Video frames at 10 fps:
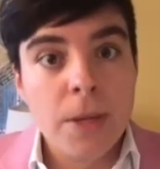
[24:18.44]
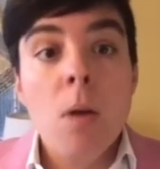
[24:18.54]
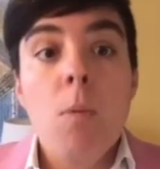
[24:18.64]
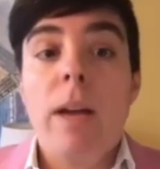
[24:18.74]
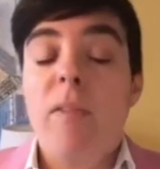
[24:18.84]

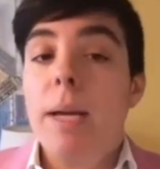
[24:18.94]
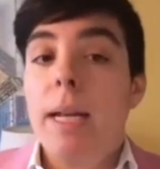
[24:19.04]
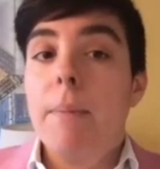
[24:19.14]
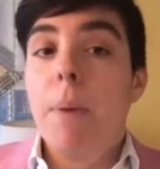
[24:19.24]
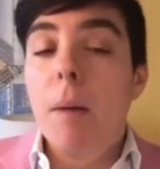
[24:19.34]
We have made
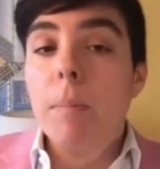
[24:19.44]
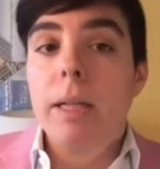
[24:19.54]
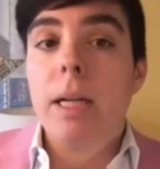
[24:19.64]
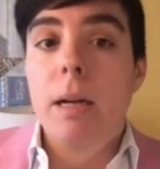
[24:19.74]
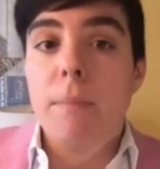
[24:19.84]
a
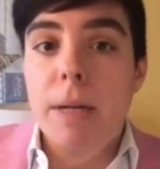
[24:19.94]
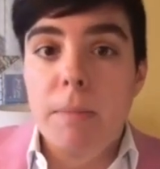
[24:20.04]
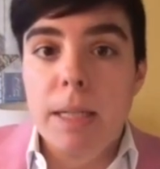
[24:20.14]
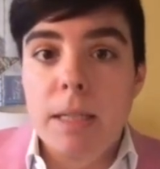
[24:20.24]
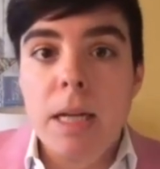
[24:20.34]
public
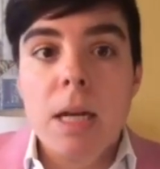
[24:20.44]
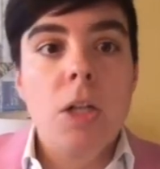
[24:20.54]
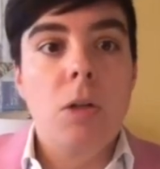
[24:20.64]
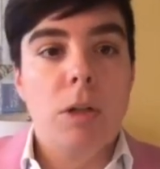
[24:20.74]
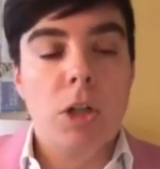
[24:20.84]
commitment
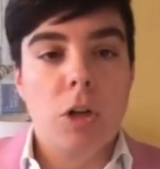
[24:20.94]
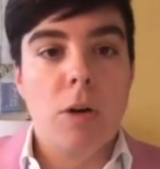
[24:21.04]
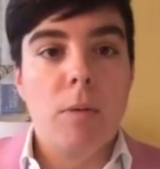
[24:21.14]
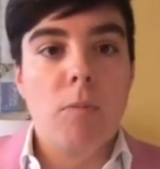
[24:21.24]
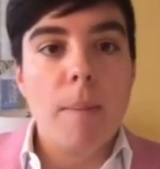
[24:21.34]
to
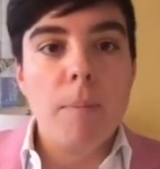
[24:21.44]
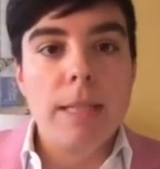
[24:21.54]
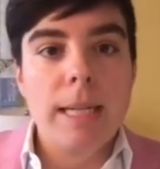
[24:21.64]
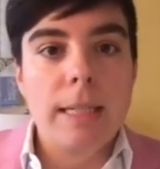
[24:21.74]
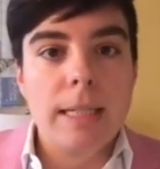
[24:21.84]
ensuring
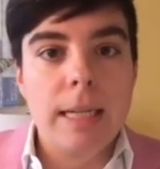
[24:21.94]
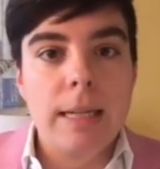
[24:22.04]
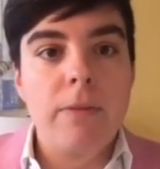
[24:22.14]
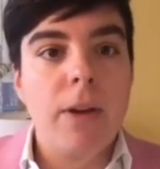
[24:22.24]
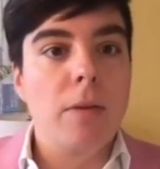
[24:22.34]

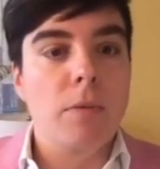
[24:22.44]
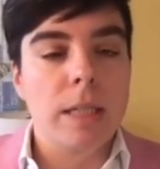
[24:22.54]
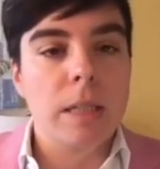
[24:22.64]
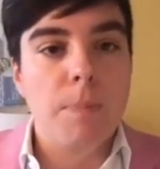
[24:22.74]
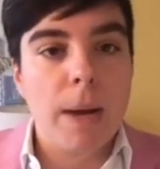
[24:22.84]
representative and
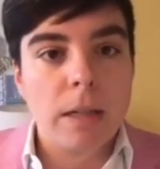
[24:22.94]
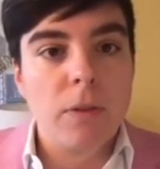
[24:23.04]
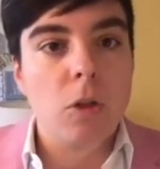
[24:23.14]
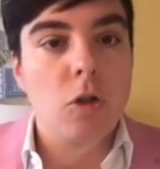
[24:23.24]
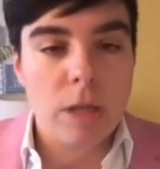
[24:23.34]

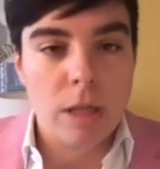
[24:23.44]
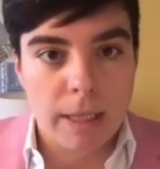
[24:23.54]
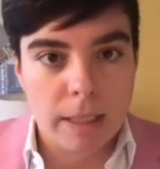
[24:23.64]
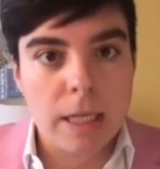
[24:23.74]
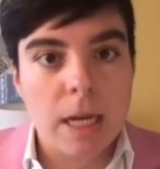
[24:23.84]
respectful
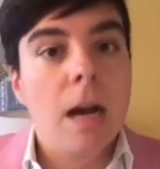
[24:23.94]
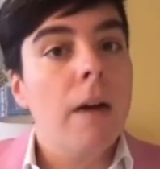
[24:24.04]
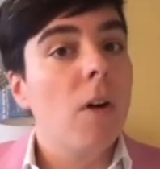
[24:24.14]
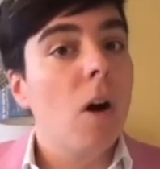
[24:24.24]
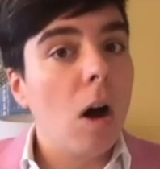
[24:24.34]
treatment
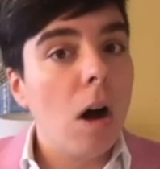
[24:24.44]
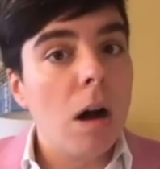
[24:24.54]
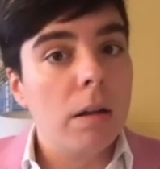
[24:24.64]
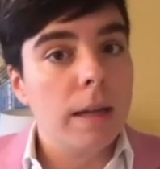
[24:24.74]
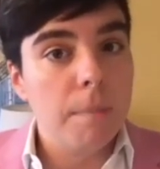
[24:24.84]
of
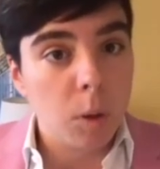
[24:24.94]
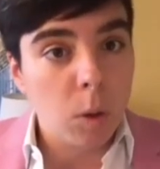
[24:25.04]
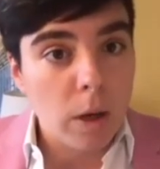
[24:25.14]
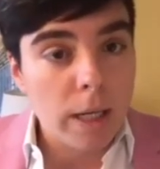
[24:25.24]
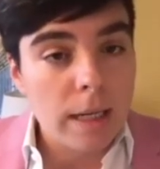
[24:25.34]
all
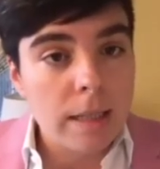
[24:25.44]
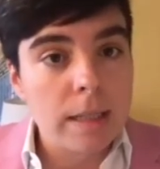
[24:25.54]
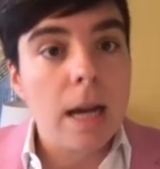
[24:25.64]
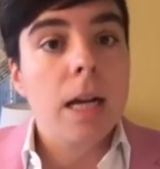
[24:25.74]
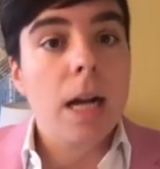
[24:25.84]

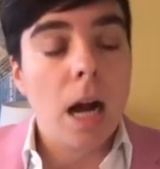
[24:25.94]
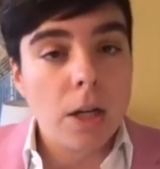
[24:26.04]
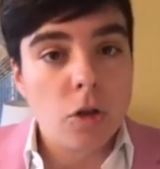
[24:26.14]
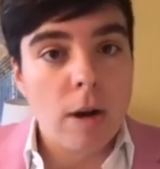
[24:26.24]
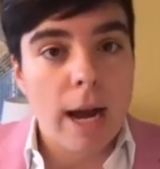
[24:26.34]
employees,
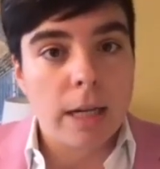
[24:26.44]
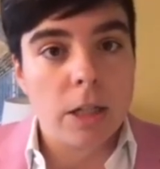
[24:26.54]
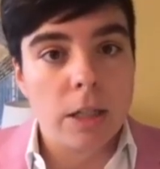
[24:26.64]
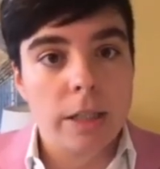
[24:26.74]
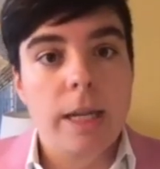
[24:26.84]

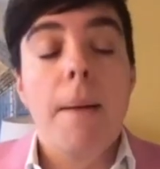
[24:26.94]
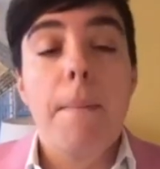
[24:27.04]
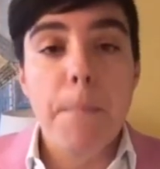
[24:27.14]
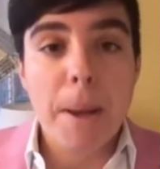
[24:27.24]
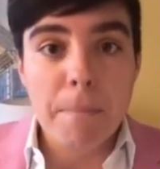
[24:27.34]
contractors,
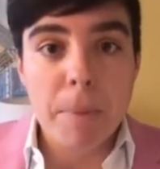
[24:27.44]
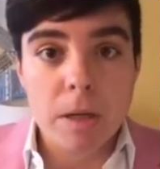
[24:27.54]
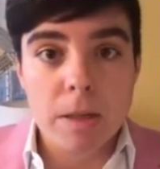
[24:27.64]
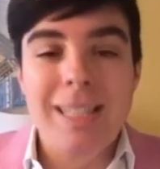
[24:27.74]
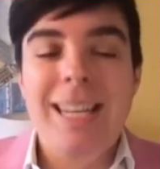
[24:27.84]

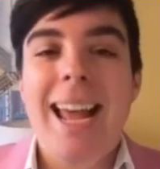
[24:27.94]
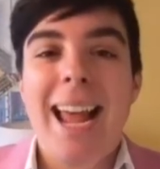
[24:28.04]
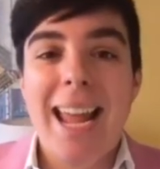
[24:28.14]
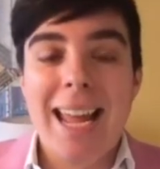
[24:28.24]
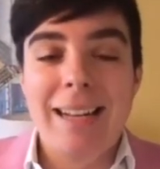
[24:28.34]
members,
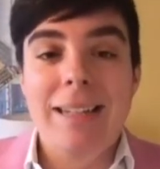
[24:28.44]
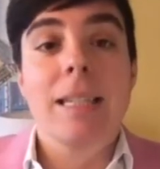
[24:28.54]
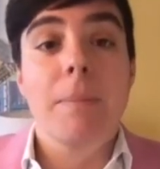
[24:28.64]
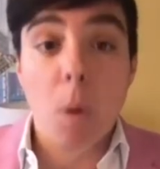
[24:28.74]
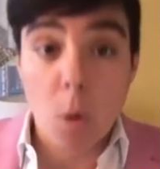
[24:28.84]
and
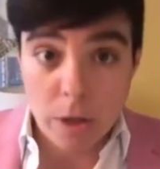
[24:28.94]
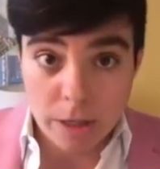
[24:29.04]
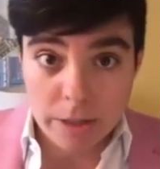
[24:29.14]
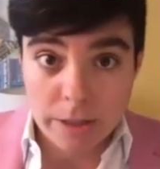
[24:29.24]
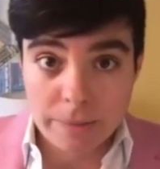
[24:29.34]

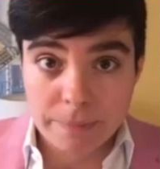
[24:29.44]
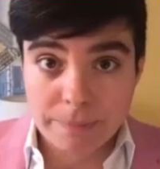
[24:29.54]
supporters.